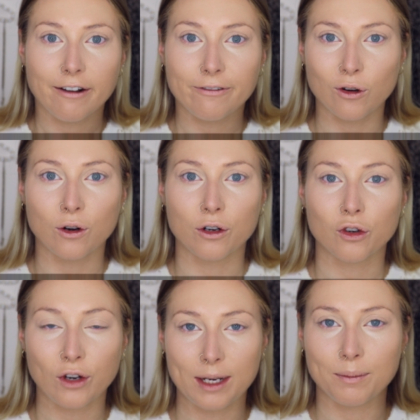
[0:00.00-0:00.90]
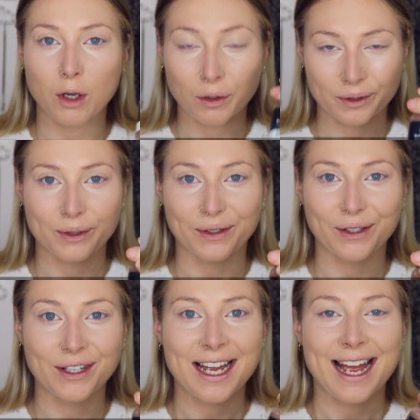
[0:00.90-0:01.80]
for cream
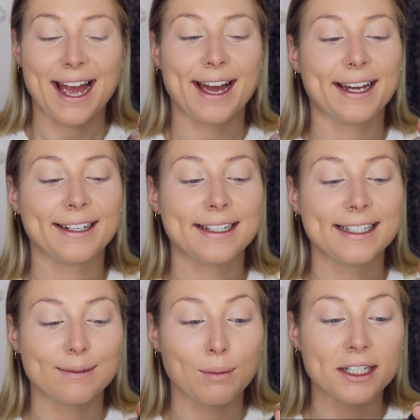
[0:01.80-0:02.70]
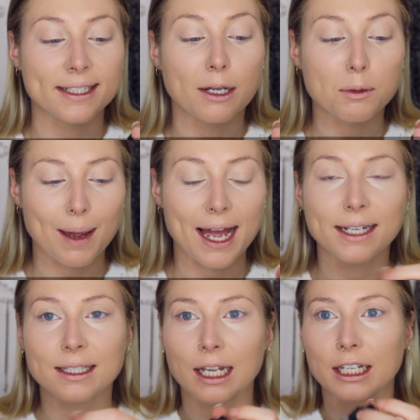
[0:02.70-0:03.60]
contour. And this might sound
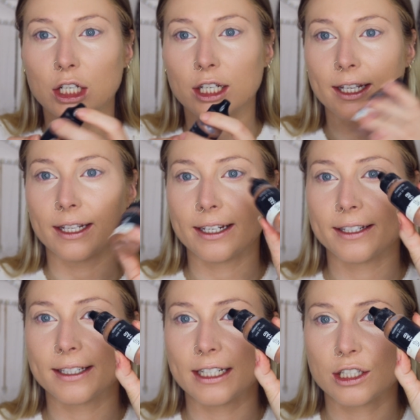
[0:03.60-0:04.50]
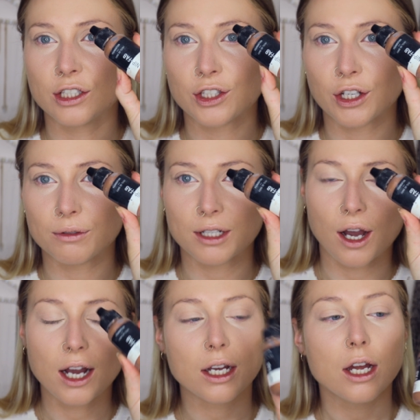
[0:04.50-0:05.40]
mad, like look at this, it's so
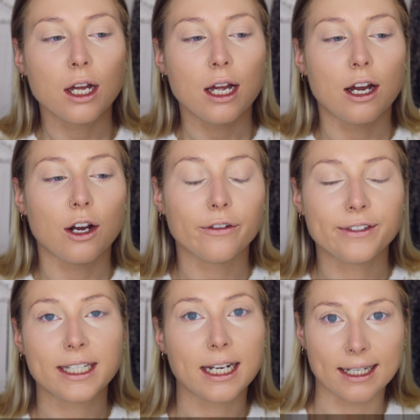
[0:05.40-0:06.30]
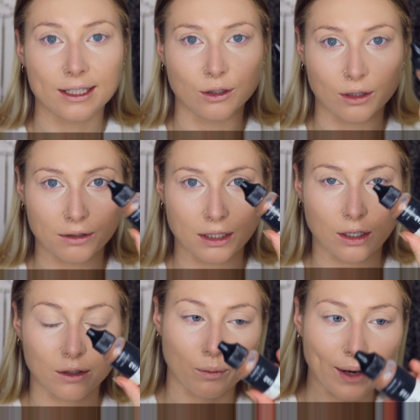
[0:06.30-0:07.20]
dark. Obviously a little goes a
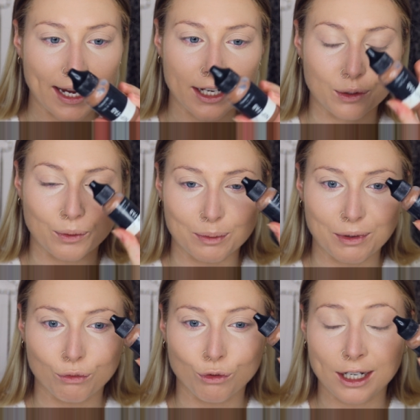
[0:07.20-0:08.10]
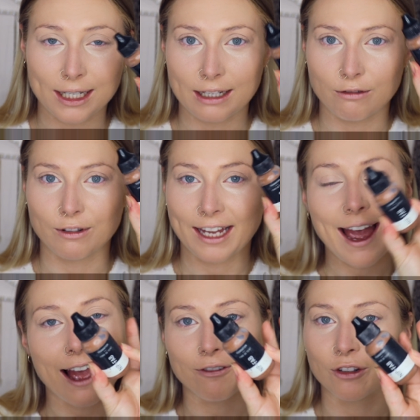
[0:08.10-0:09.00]
long way. You want to be really
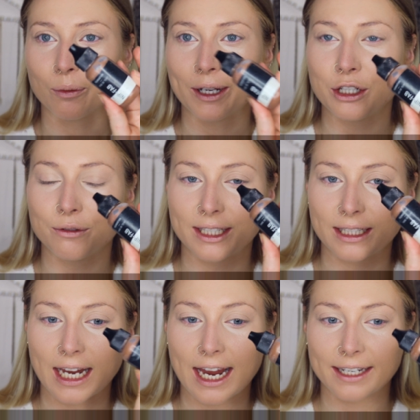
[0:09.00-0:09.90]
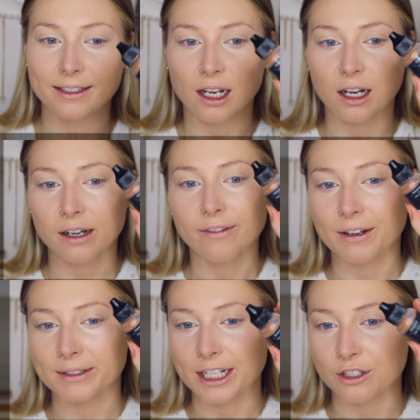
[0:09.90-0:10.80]
careful when using a dark
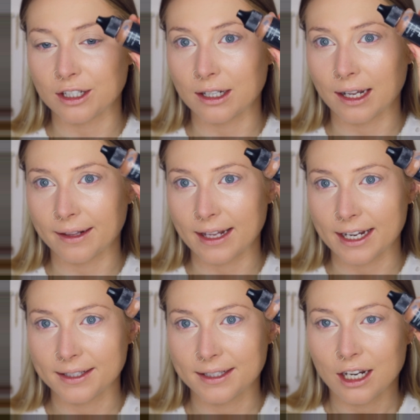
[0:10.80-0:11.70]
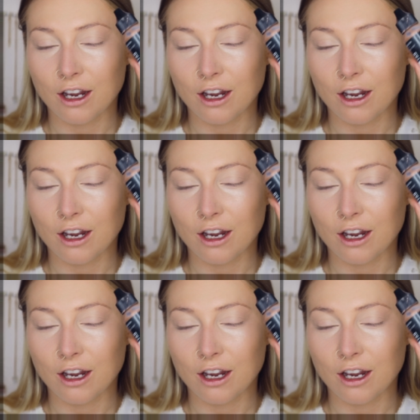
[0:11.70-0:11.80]
foundation like this